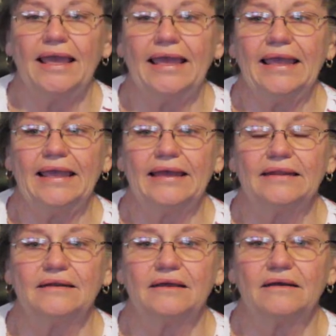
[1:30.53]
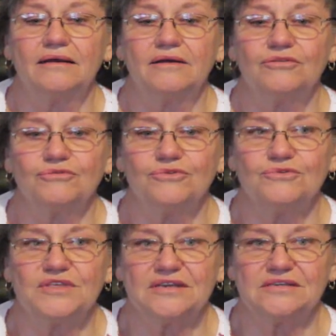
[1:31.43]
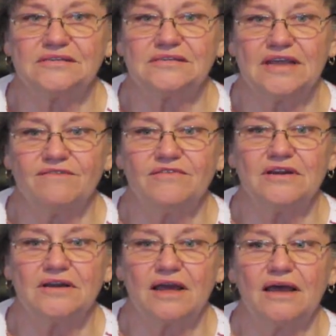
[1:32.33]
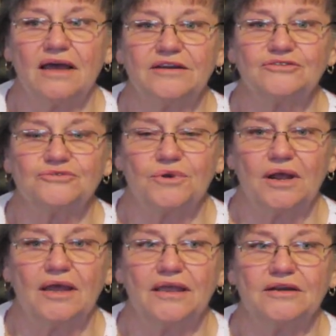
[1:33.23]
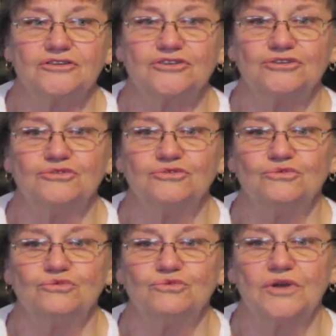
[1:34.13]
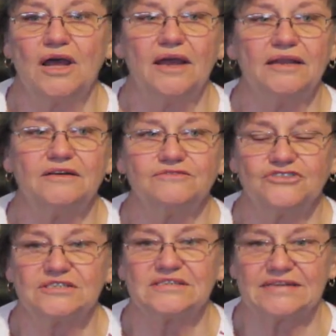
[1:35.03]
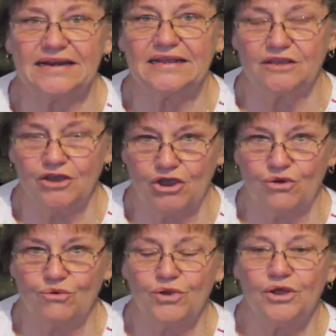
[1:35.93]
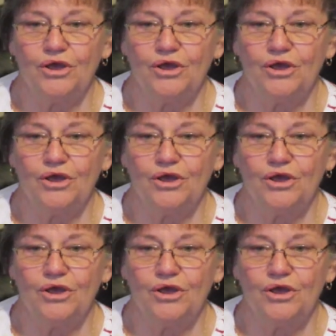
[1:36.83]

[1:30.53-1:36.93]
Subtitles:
And through this, David and I tried to kind of just let it go.